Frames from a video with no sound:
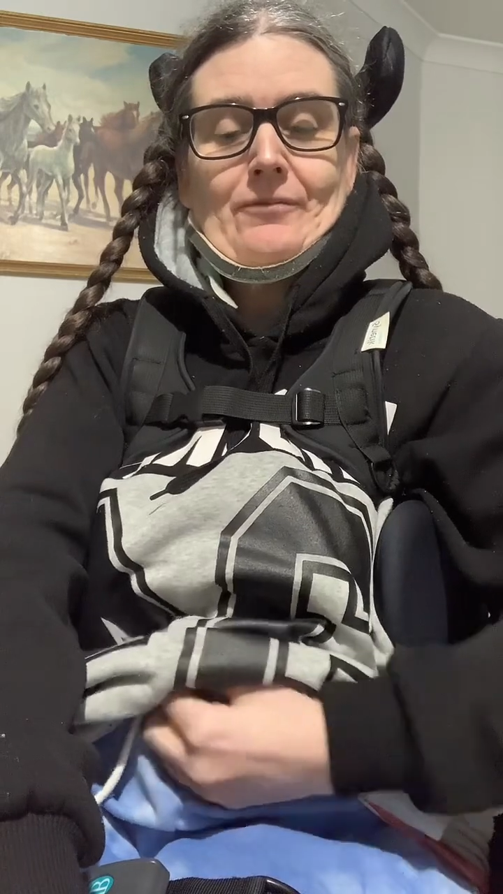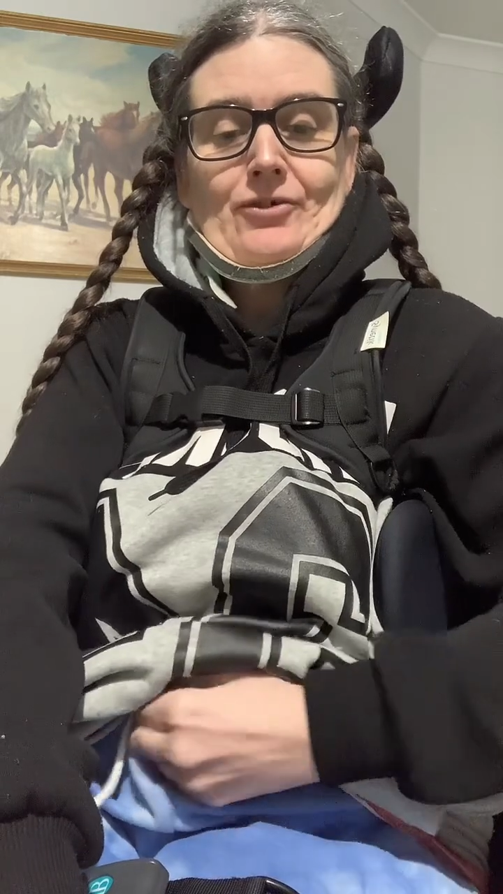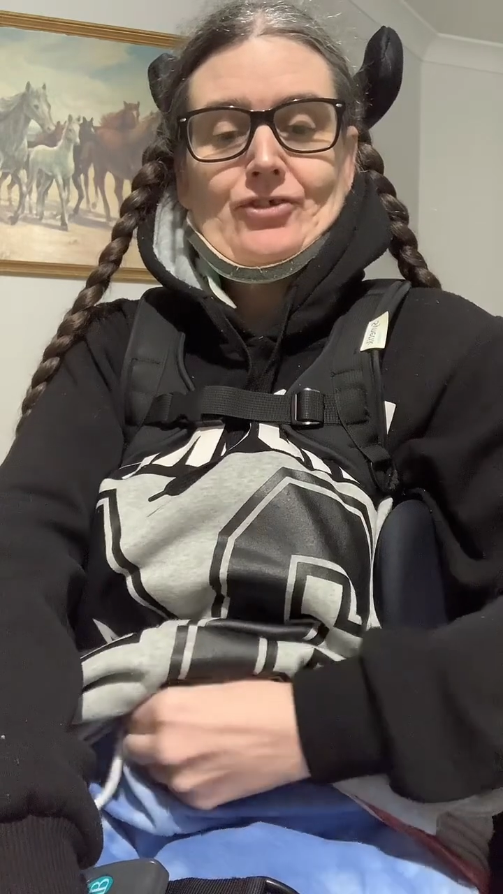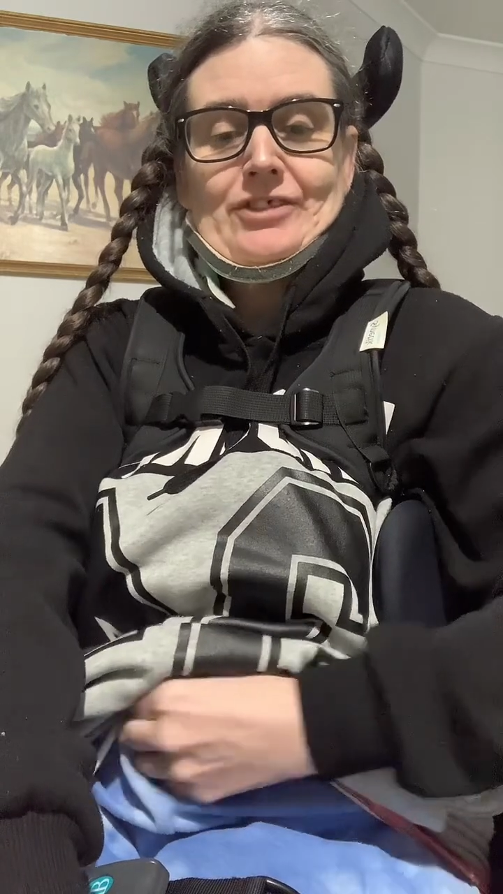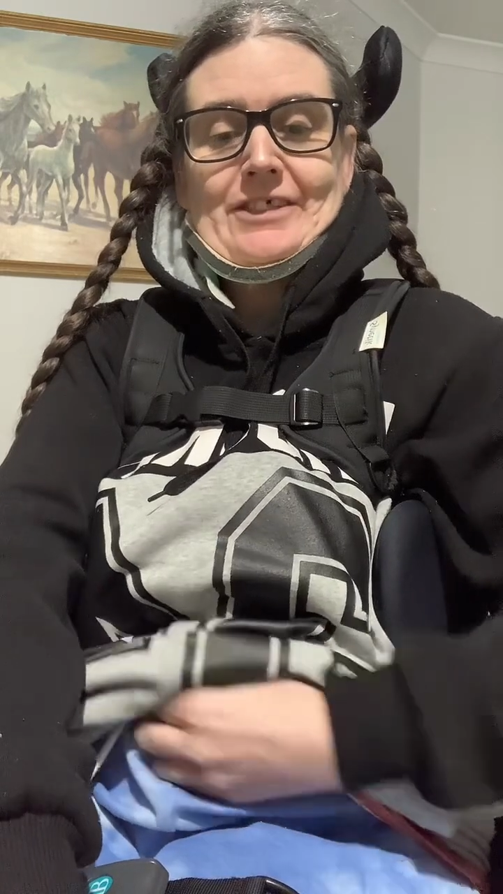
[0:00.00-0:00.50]
I've
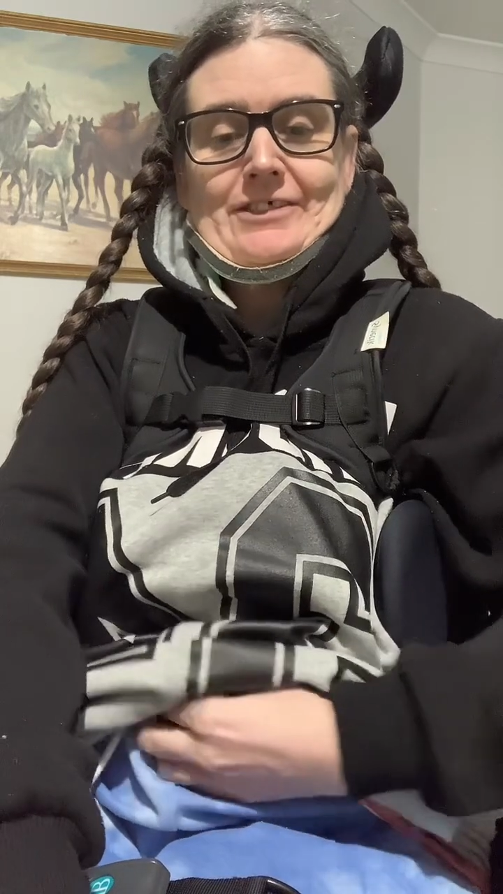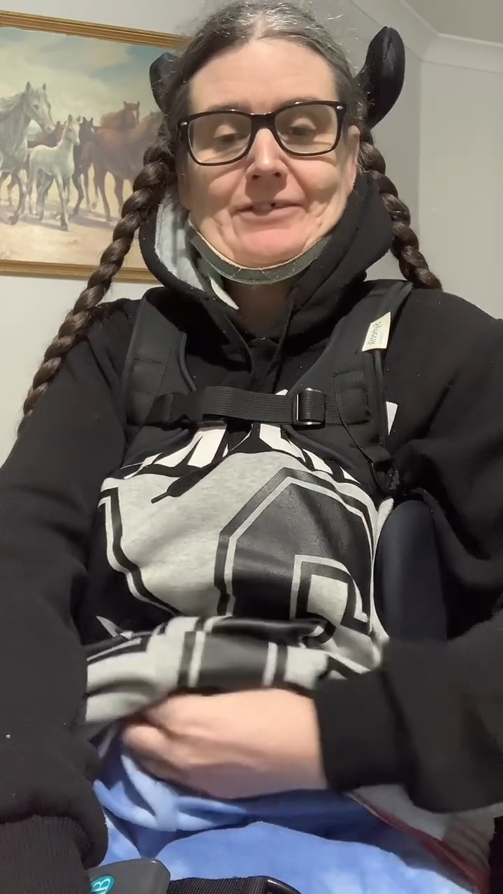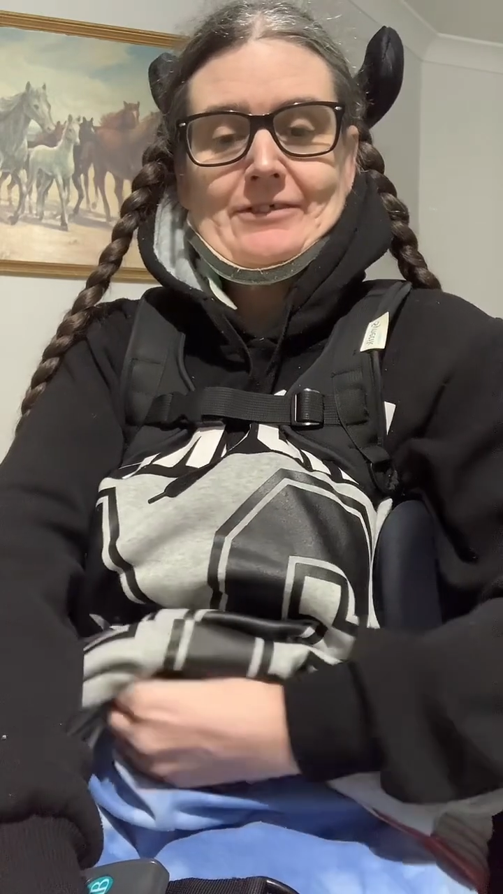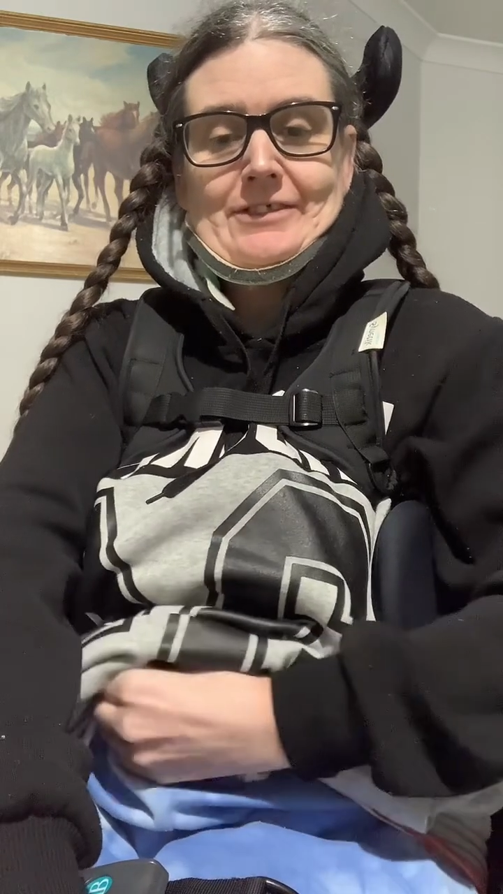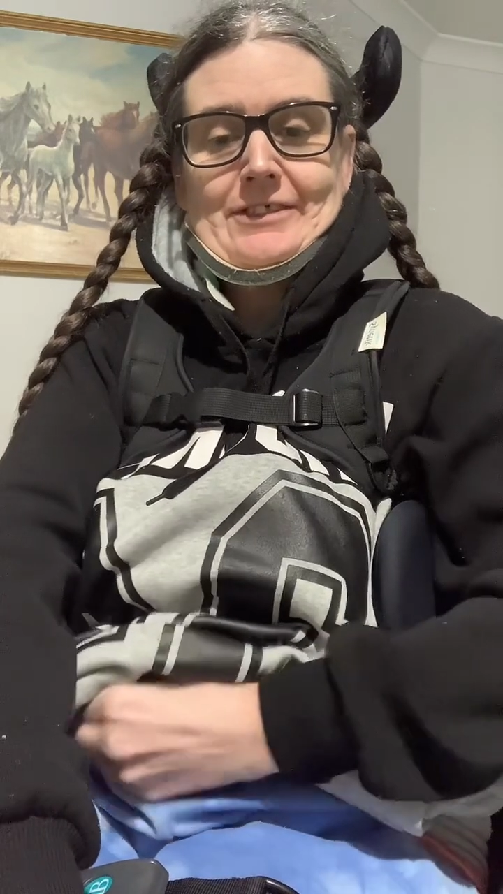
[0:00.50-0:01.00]
got
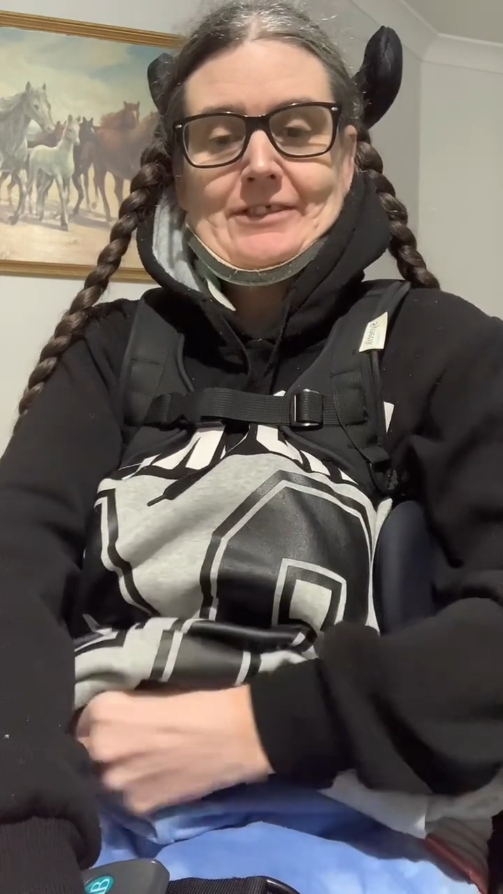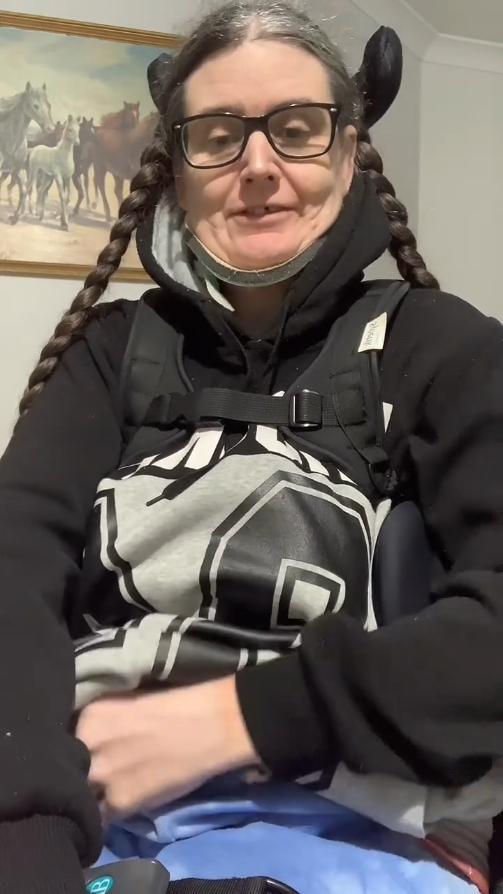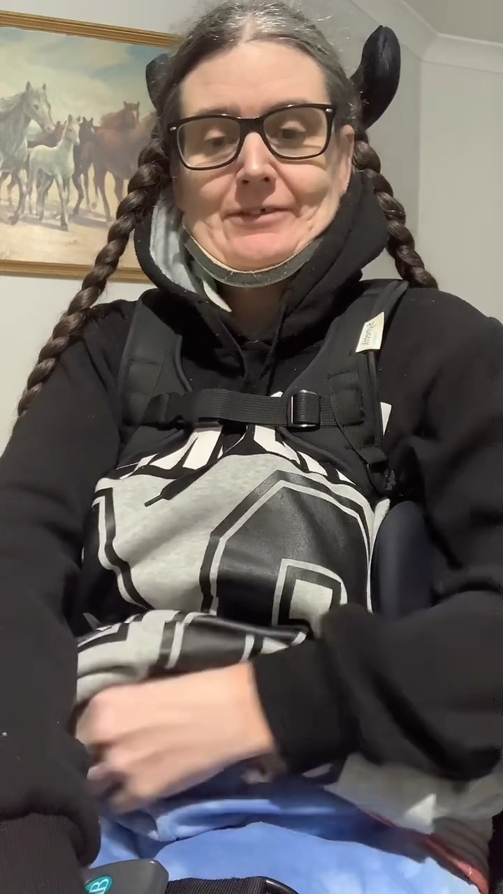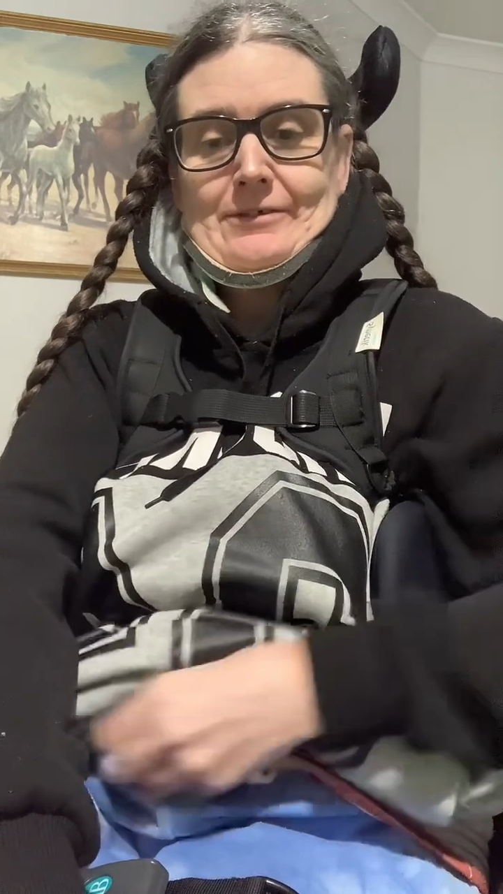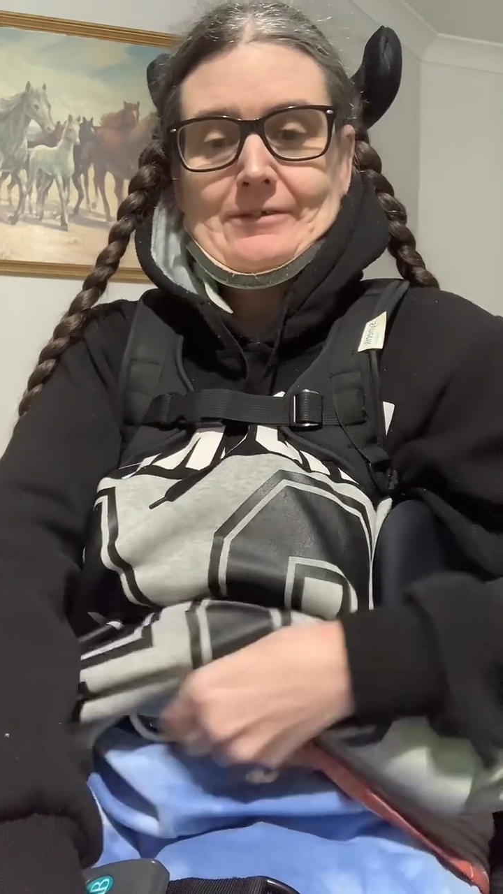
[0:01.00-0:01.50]
dressings on.
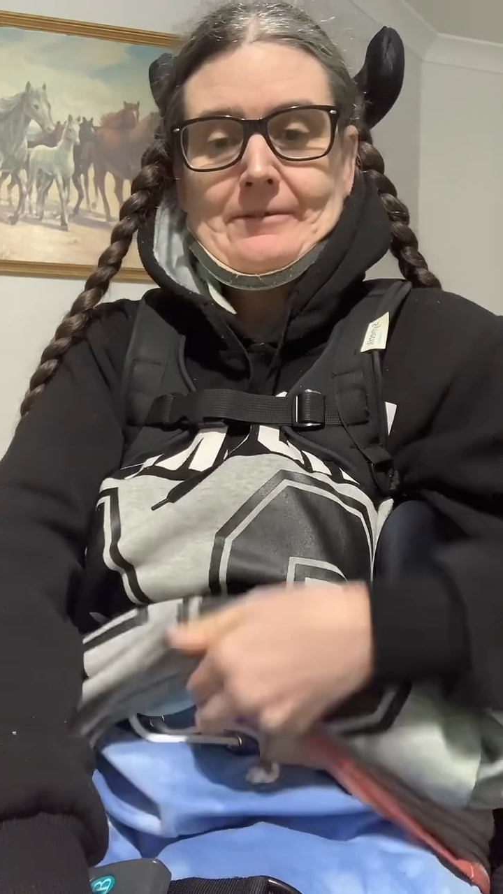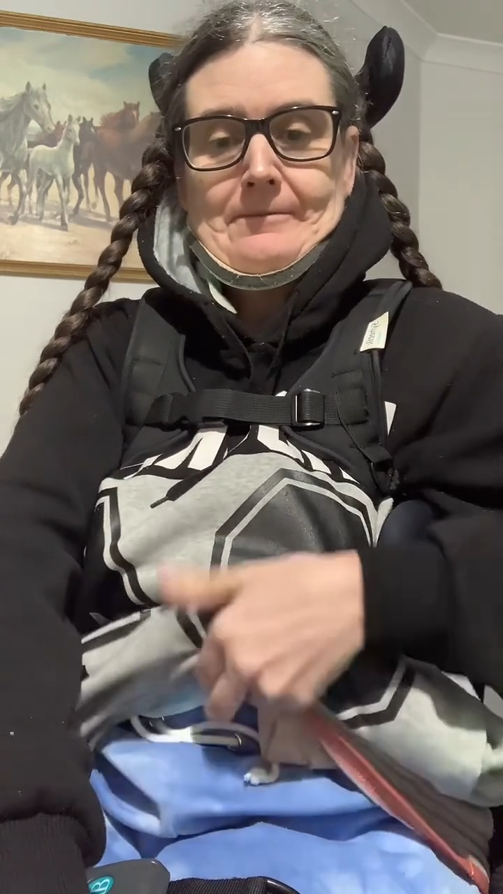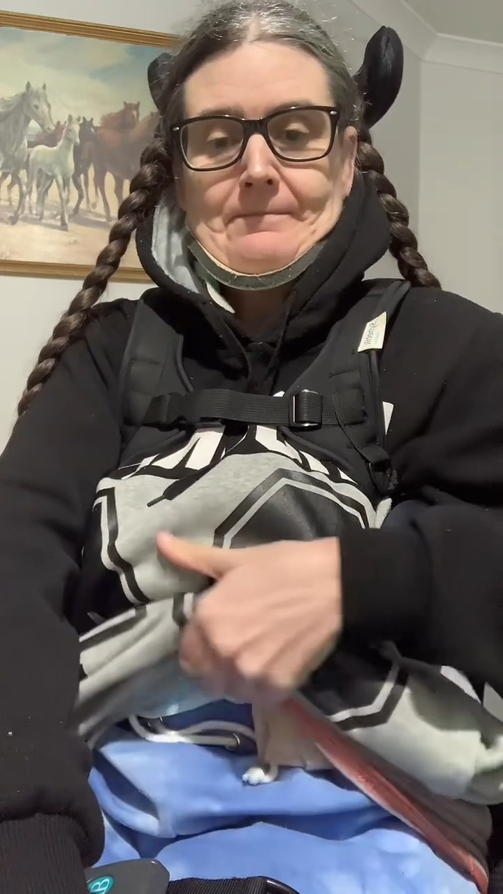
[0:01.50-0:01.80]
So